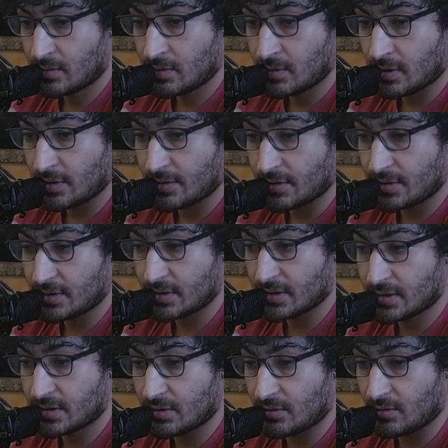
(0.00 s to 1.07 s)
I think this
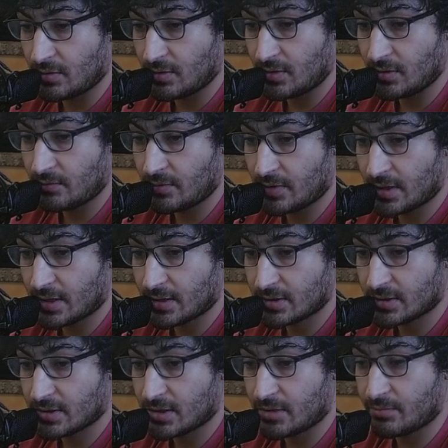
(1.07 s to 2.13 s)
is the only way I can
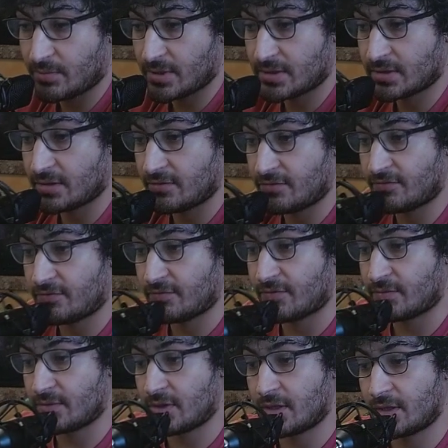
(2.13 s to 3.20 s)
stop myself
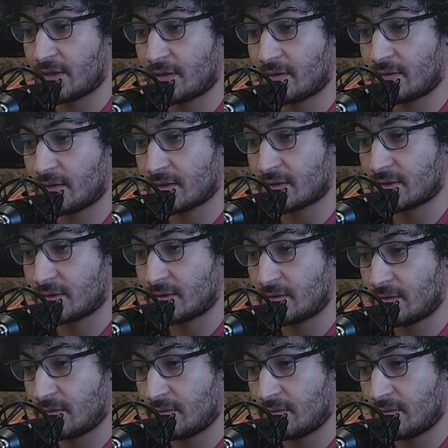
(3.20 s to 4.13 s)
from dying next turn.